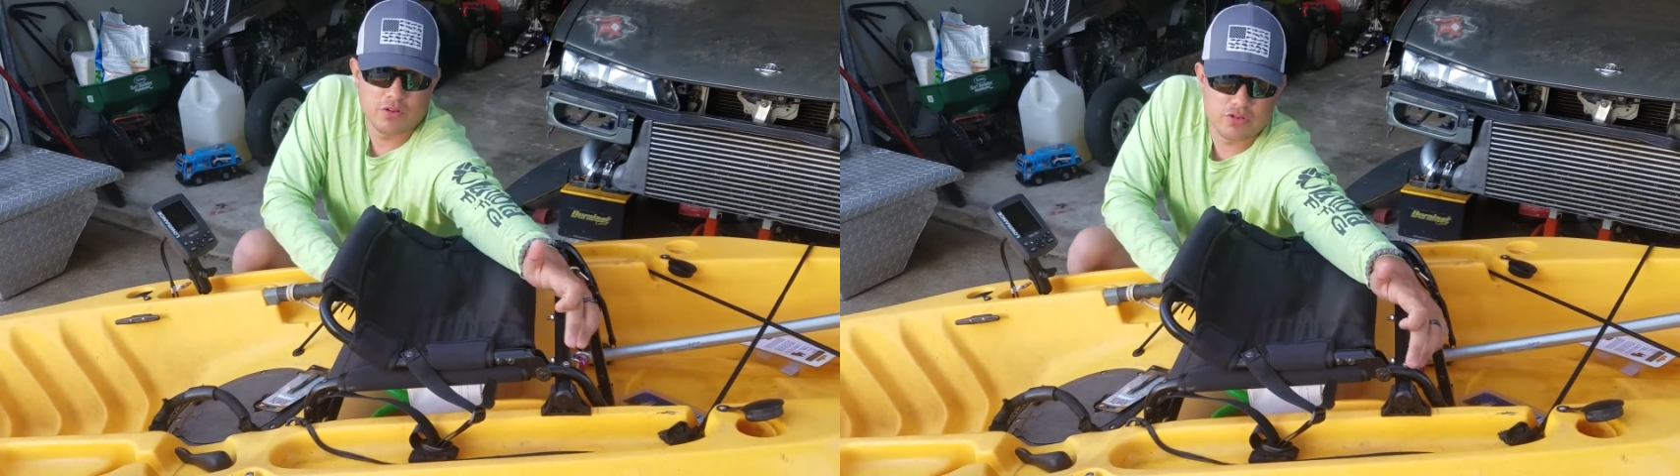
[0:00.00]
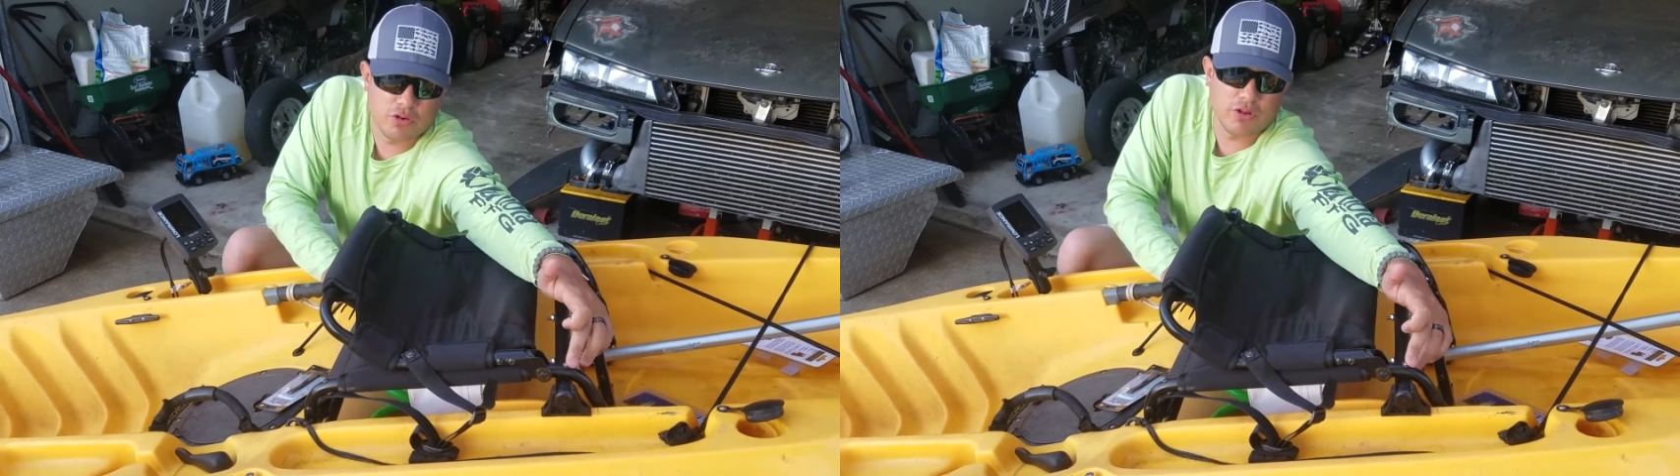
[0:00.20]

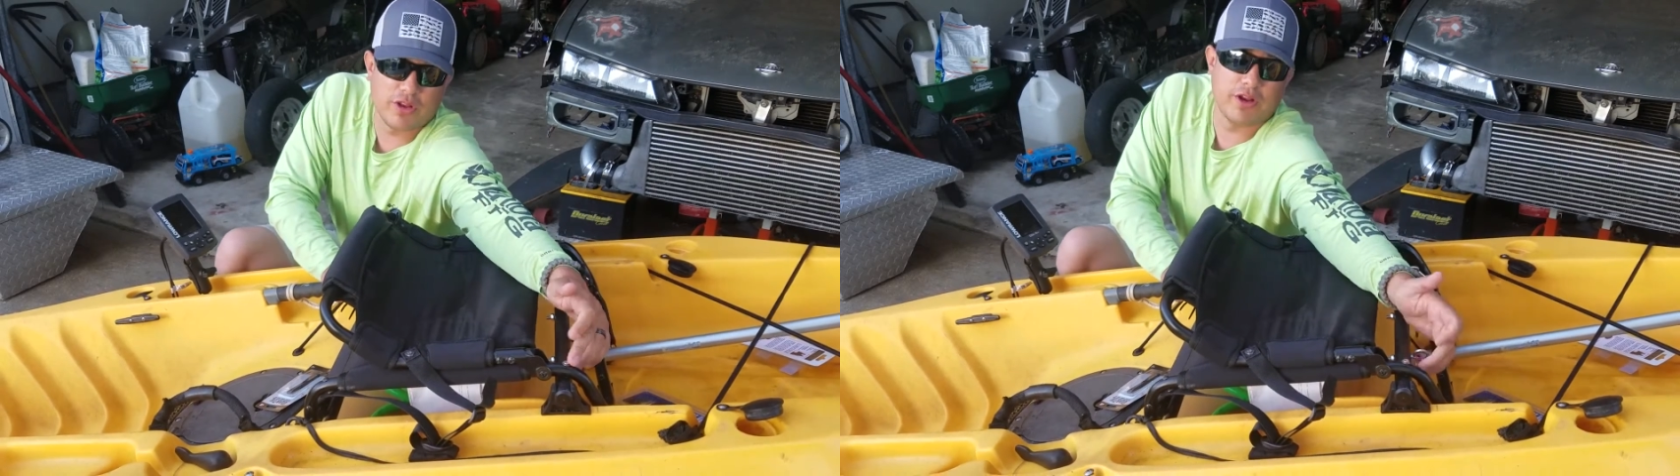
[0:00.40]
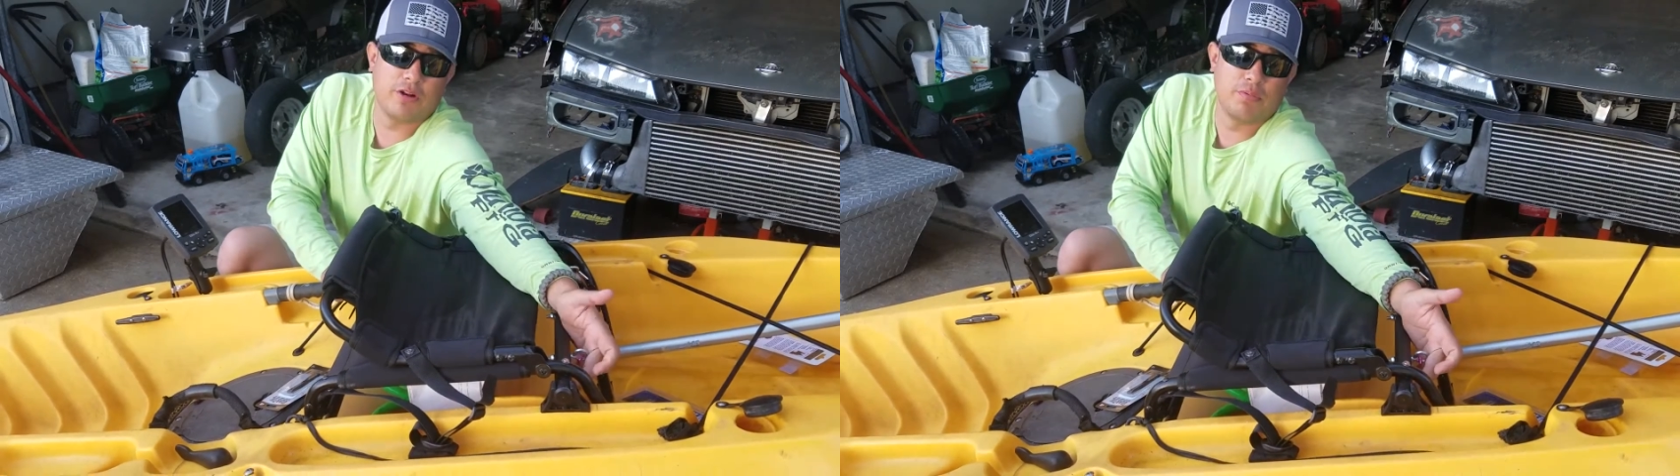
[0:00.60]
drill in
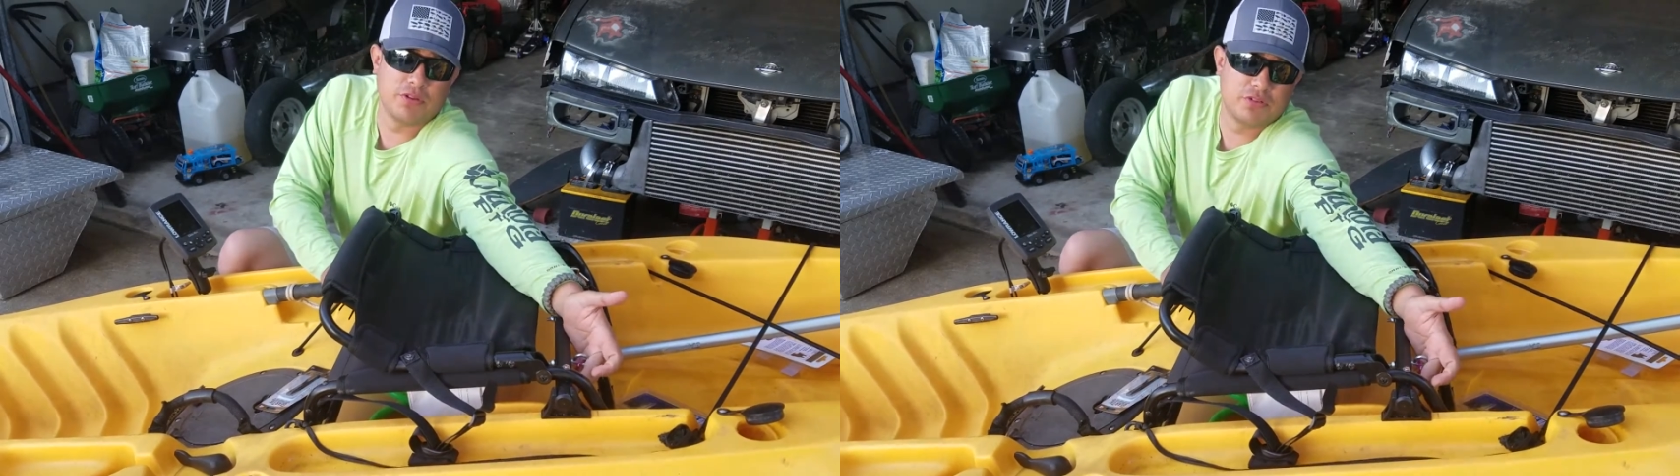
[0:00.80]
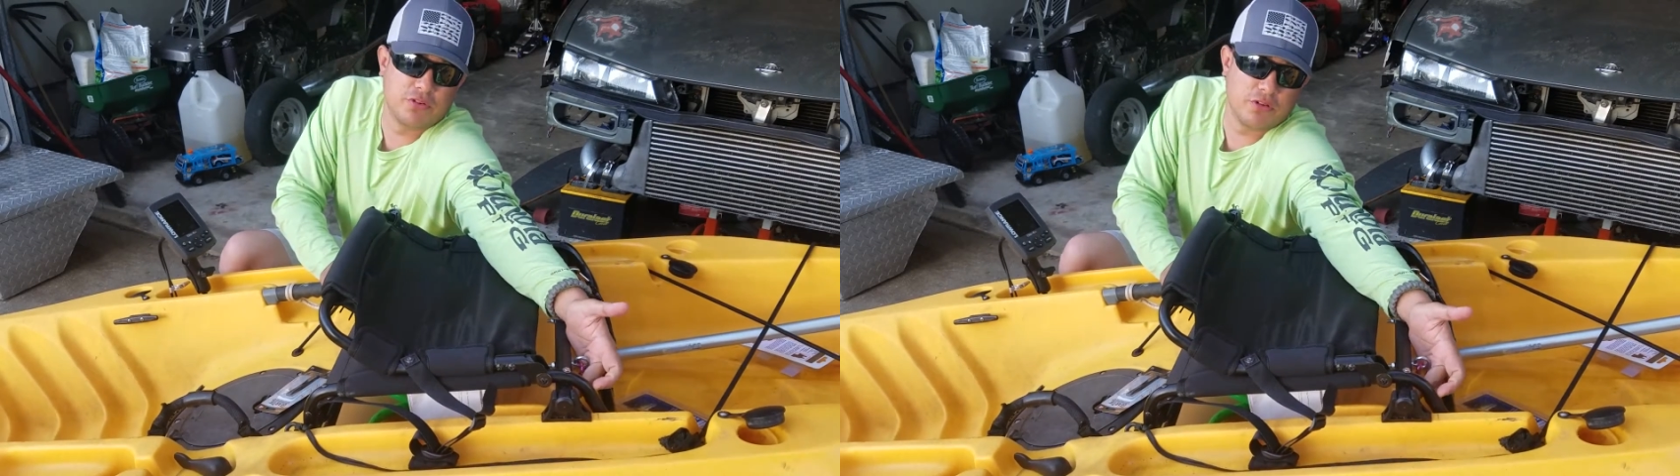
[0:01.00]
here, put a
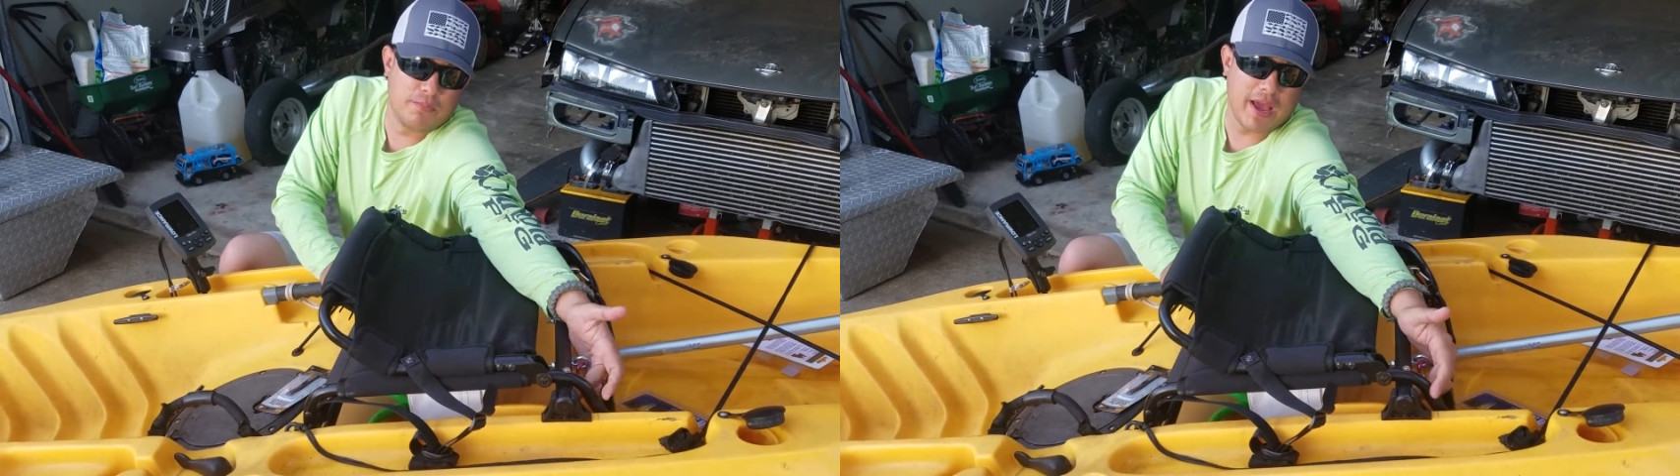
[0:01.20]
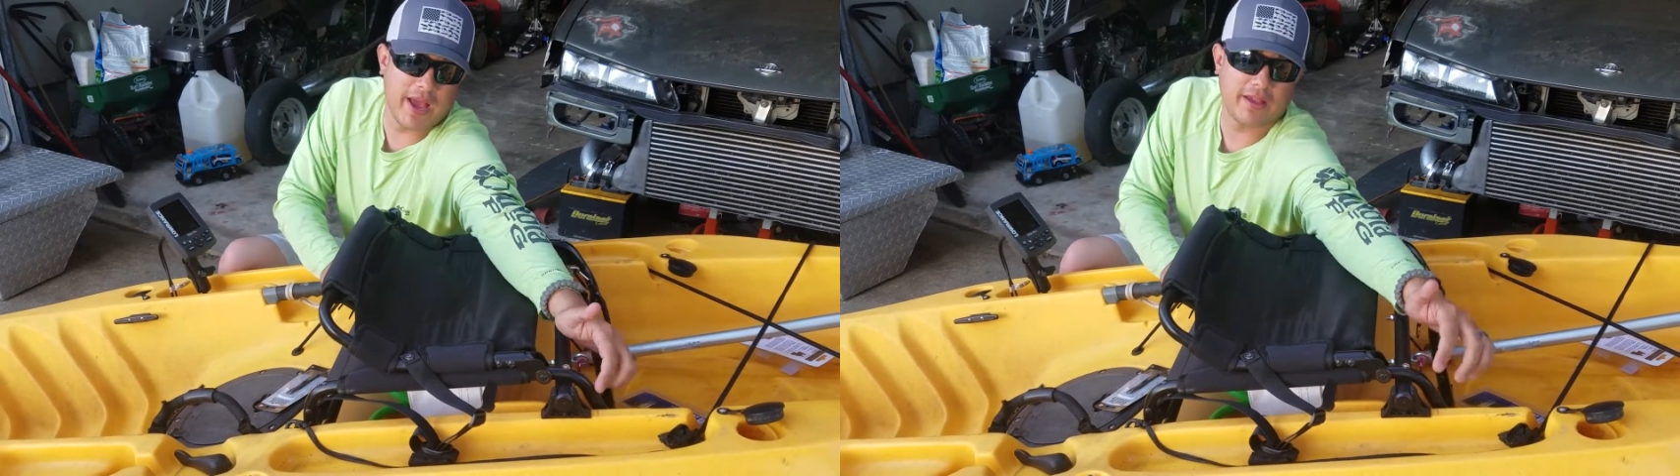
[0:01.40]
screw in the
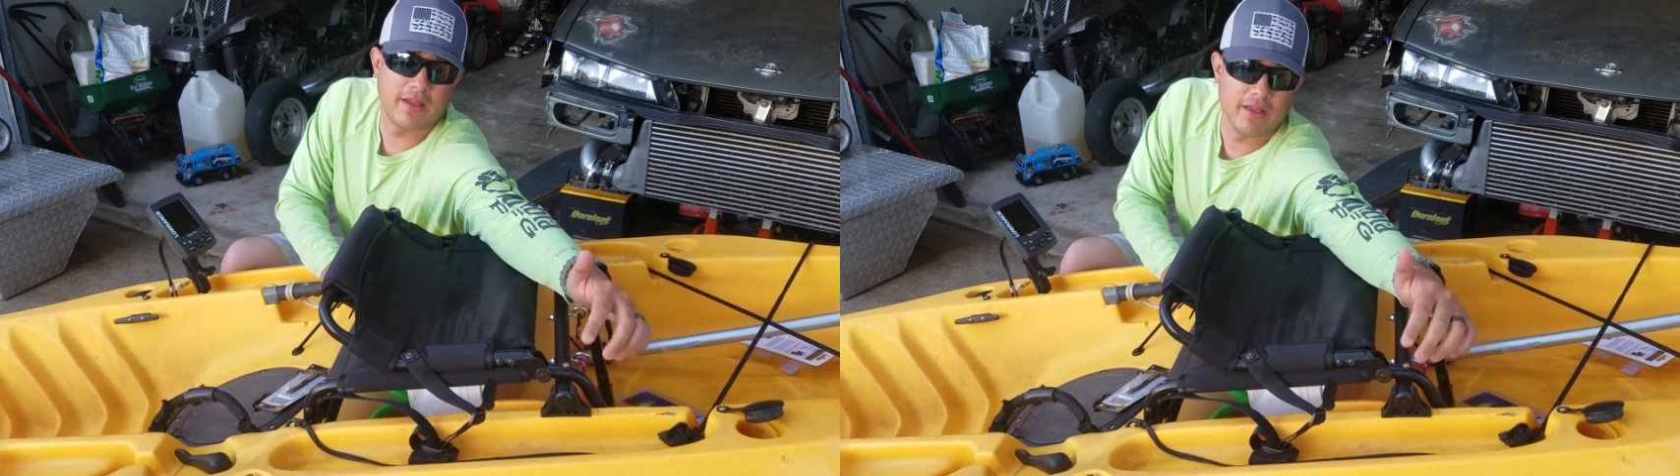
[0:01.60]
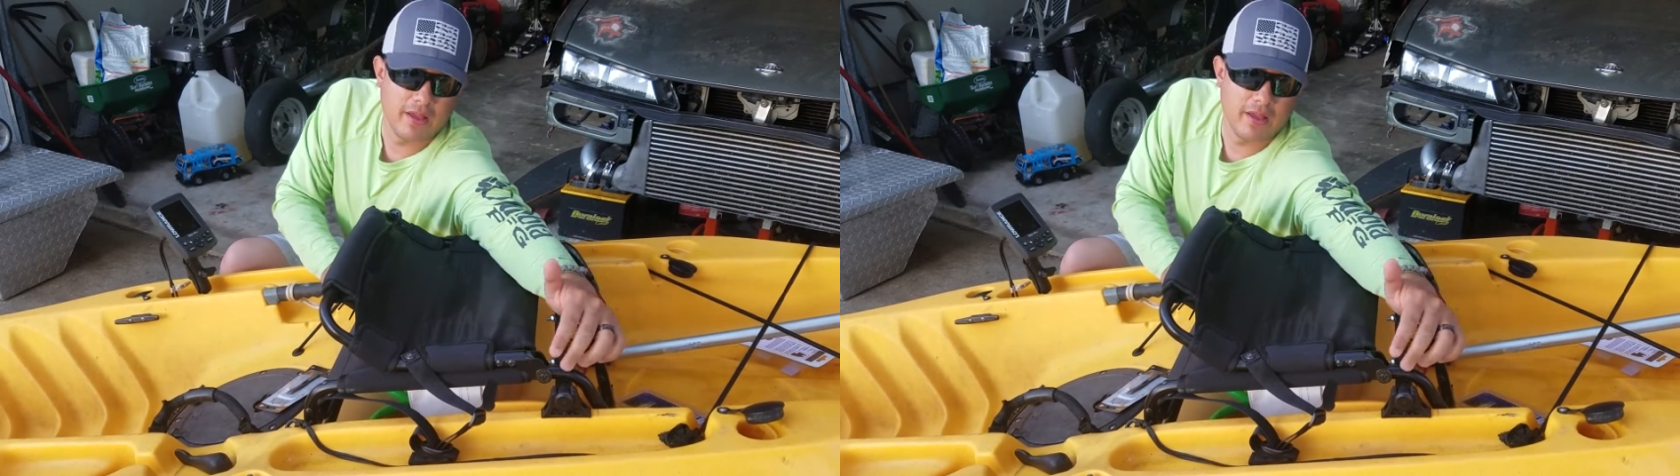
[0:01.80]
back,